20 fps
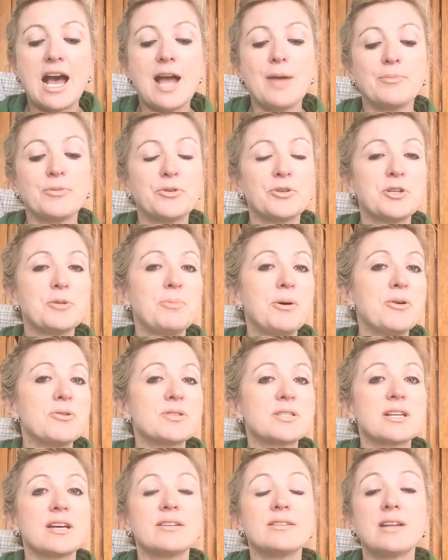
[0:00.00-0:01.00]
I'm going to
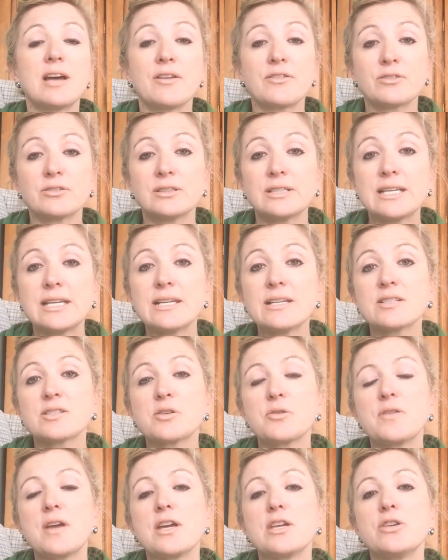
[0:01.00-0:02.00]
post another link
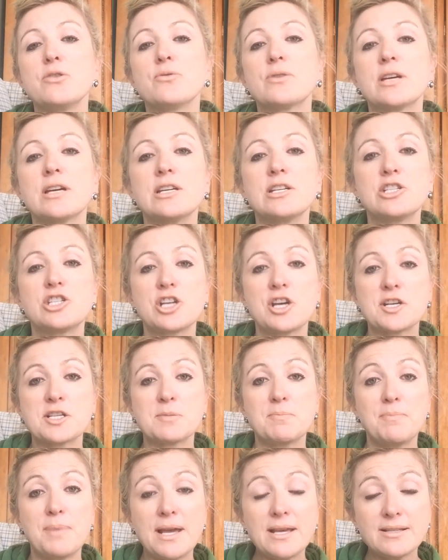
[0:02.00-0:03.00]
so that you can
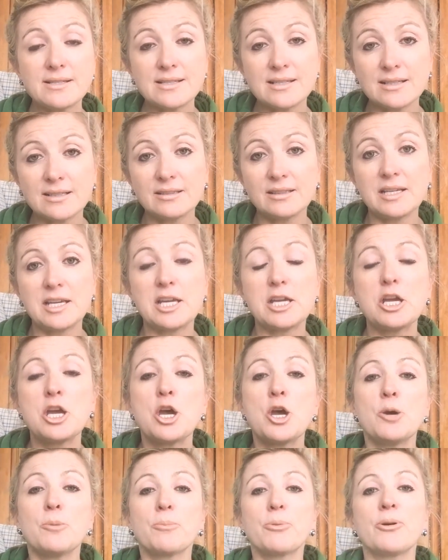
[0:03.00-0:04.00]
just basically
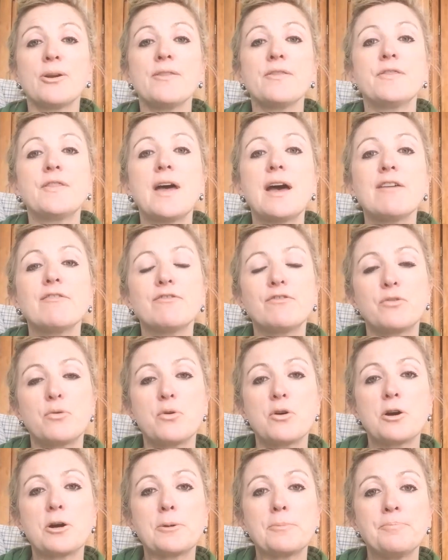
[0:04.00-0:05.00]
print that
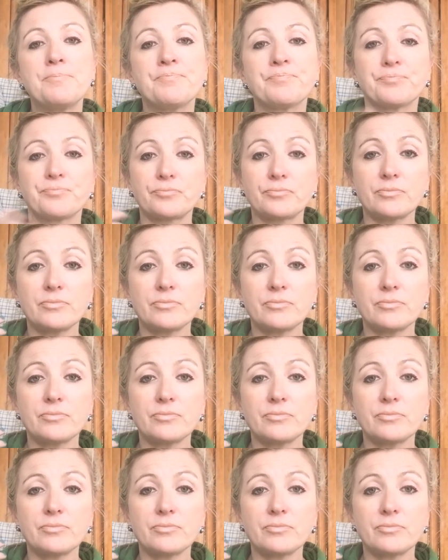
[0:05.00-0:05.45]
form,